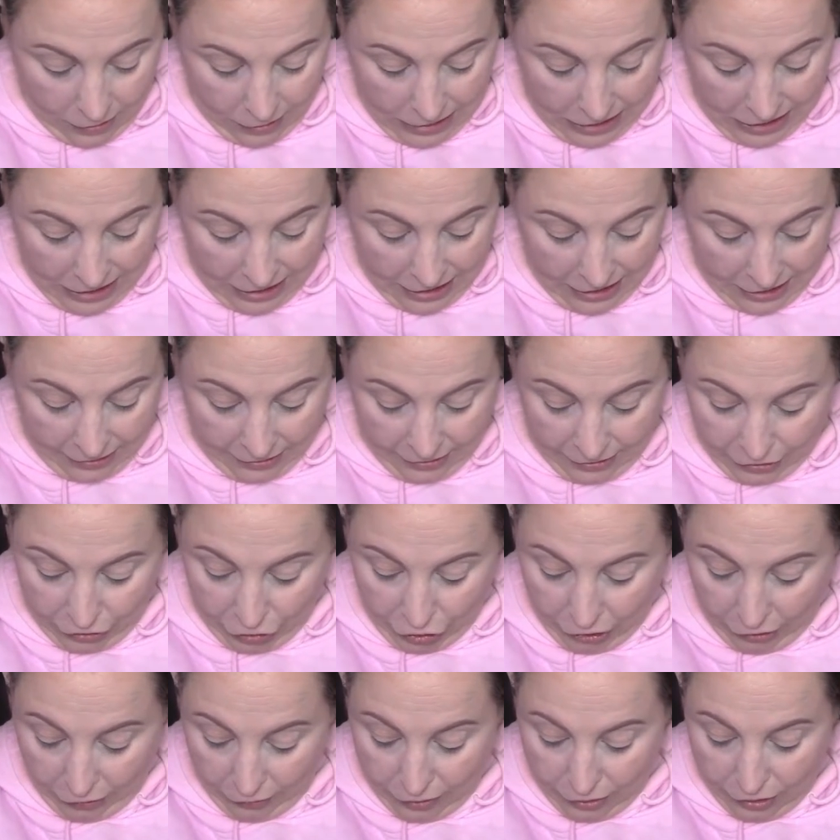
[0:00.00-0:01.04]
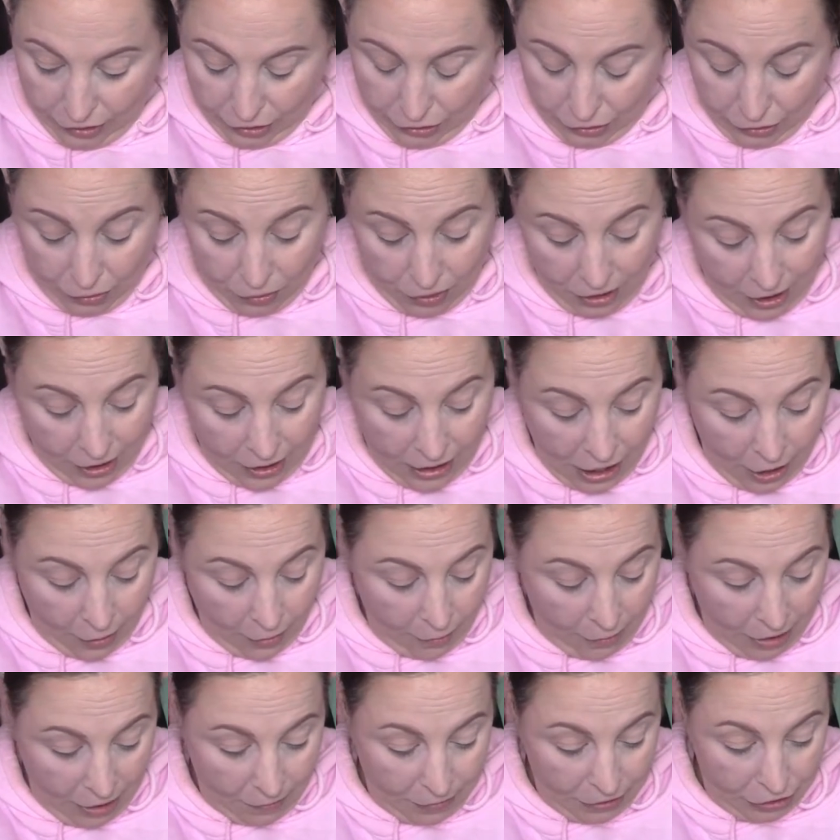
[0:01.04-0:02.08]
And the cherry soda. Now it
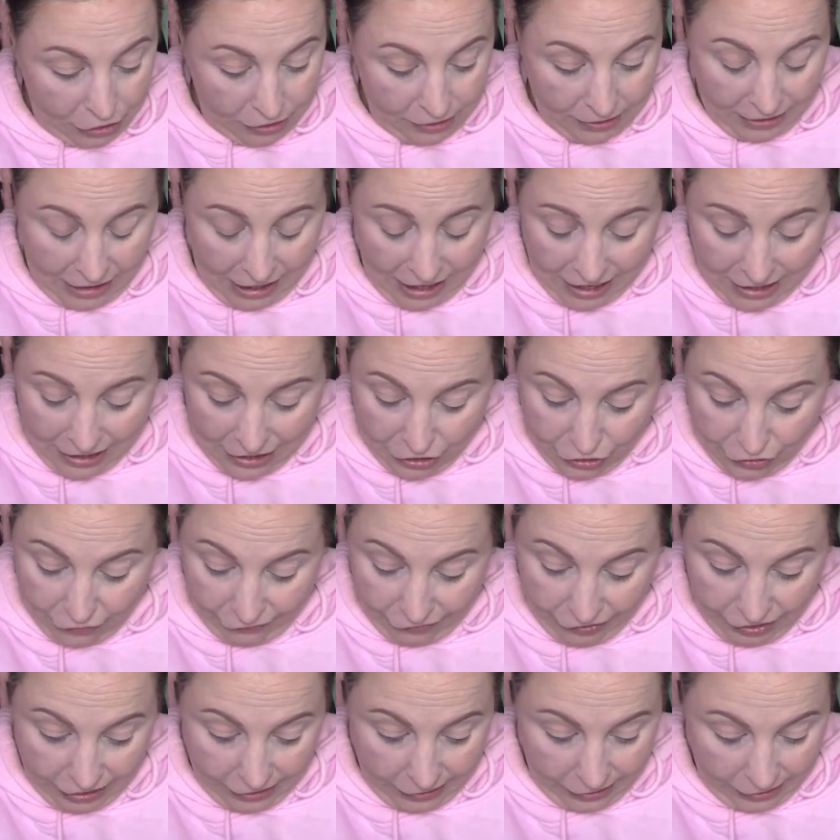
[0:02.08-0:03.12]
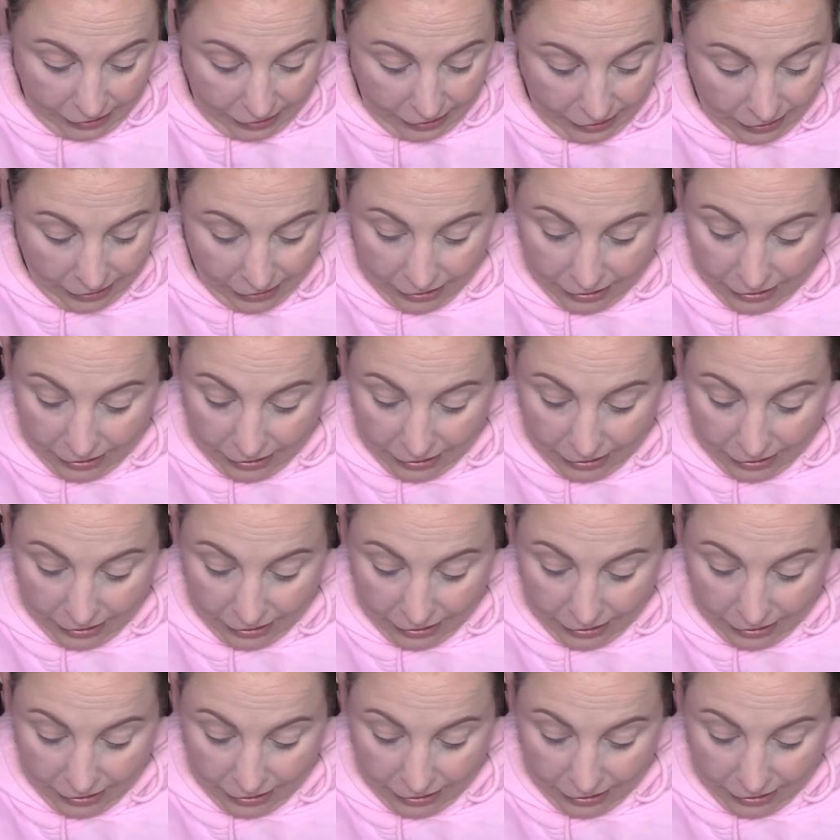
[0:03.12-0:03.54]
might be just the age of it.